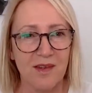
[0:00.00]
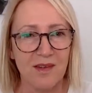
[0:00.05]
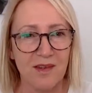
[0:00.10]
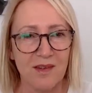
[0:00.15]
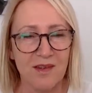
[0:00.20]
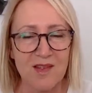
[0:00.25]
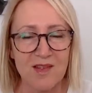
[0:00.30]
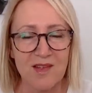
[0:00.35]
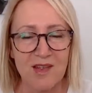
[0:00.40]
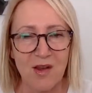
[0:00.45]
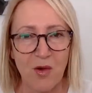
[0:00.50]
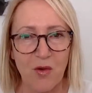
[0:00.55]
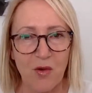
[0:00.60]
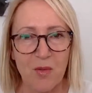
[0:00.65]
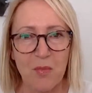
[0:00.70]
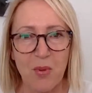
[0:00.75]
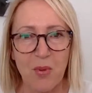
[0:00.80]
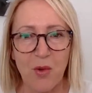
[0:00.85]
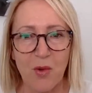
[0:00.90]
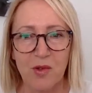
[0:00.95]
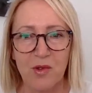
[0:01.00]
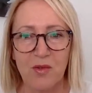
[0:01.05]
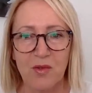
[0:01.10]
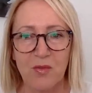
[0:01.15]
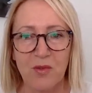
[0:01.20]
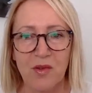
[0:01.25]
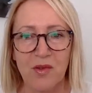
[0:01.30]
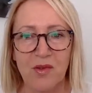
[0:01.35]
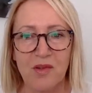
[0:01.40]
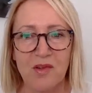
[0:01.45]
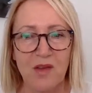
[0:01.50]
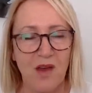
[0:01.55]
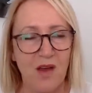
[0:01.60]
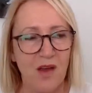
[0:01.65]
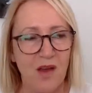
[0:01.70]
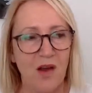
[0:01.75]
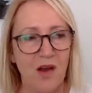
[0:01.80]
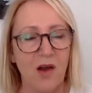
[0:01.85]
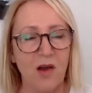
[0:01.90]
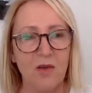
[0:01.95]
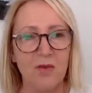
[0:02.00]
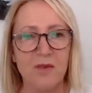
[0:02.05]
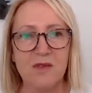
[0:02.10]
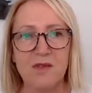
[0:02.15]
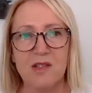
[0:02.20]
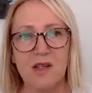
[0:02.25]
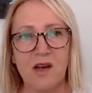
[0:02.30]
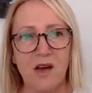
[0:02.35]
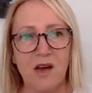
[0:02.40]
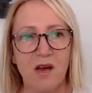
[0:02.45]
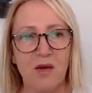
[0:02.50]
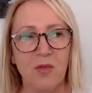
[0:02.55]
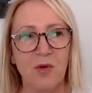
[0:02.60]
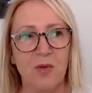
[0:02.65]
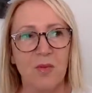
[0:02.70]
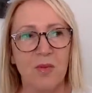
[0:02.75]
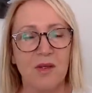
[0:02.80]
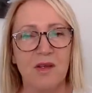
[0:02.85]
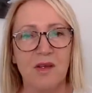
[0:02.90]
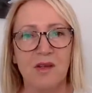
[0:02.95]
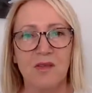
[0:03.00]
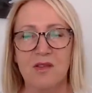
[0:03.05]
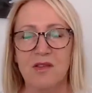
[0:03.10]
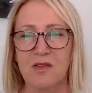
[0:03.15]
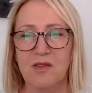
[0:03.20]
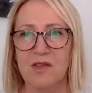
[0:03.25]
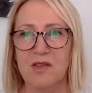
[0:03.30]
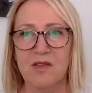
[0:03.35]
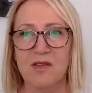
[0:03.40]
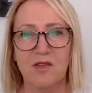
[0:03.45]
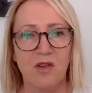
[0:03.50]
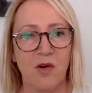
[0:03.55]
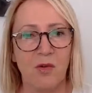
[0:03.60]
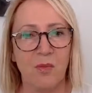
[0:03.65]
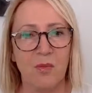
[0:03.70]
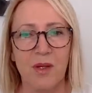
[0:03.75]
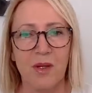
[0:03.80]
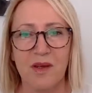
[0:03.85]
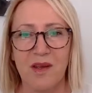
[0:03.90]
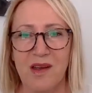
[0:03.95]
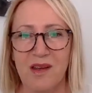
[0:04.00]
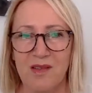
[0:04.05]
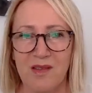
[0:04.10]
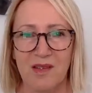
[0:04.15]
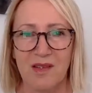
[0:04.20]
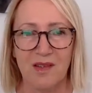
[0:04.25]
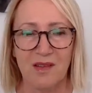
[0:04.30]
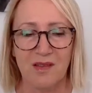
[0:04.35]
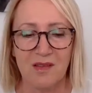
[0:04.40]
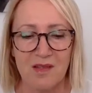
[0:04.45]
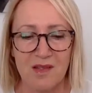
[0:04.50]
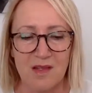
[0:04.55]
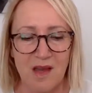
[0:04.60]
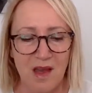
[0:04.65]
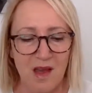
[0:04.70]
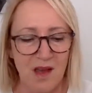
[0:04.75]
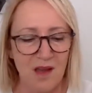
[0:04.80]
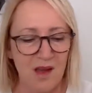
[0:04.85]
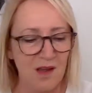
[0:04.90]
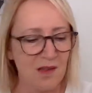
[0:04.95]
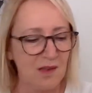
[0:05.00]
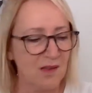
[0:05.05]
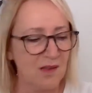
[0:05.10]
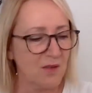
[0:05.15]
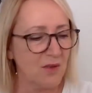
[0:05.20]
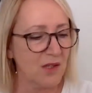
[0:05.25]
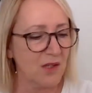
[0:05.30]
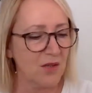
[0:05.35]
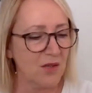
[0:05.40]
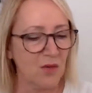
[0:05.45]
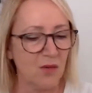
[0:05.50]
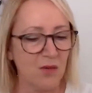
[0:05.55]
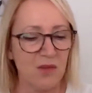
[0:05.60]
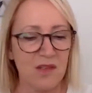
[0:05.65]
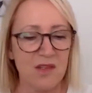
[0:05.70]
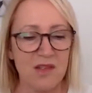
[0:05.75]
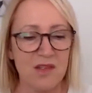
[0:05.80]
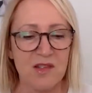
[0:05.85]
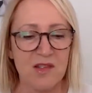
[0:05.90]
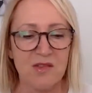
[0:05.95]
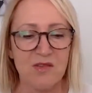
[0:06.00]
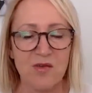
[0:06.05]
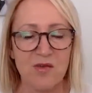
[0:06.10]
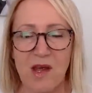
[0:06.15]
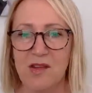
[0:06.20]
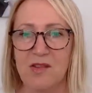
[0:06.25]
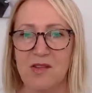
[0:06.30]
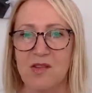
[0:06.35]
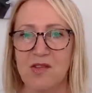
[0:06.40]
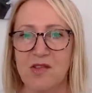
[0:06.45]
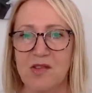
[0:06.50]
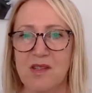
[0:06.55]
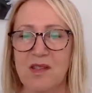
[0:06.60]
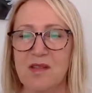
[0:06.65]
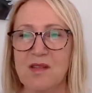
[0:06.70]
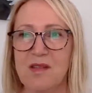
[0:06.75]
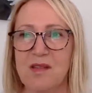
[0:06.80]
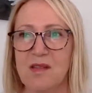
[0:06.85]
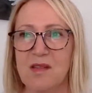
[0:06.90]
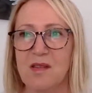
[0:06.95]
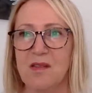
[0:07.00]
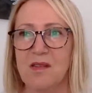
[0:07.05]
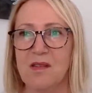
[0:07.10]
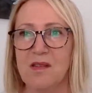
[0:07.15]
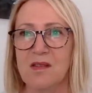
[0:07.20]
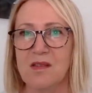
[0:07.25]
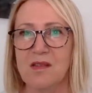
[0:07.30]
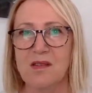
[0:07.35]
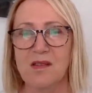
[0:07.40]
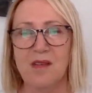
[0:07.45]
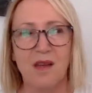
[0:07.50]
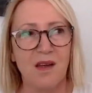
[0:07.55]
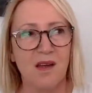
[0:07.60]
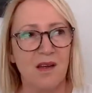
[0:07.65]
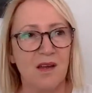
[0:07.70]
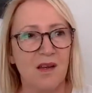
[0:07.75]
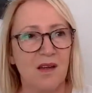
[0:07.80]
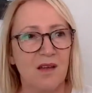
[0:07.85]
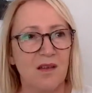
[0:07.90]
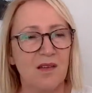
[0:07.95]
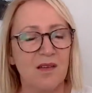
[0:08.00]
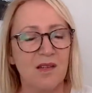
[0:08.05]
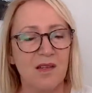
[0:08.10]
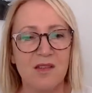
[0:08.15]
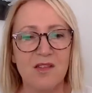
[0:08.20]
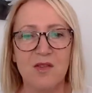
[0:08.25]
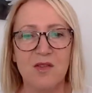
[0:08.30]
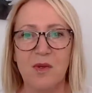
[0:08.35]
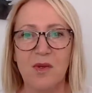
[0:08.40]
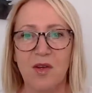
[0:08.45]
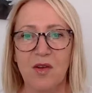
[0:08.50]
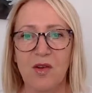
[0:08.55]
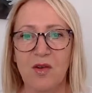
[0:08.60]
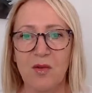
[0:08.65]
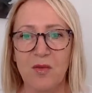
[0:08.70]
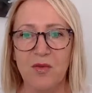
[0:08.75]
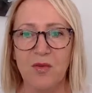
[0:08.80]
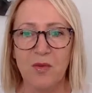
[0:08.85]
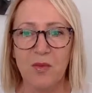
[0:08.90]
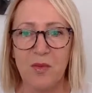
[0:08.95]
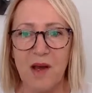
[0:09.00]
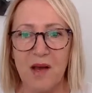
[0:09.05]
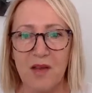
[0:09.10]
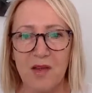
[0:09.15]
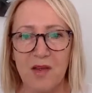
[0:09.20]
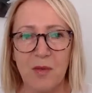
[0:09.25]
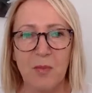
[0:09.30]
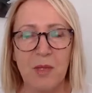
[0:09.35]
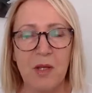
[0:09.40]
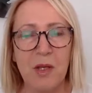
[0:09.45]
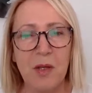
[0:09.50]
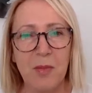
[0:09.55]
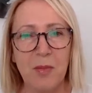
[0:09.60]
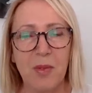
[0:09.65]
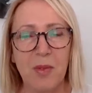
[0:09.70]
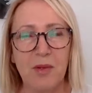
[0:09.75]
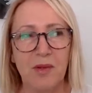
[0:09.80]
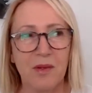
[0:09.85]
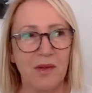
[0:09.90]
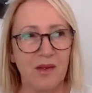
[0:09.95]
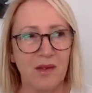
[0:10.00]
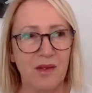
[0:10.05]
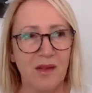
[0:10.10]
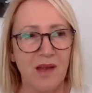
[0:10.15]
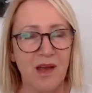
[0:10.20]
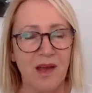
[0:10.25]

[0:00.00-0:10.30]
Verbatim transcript: is so important because over time we begin to just complicate things. And then we get all these strategies and these things we learn from other people. And,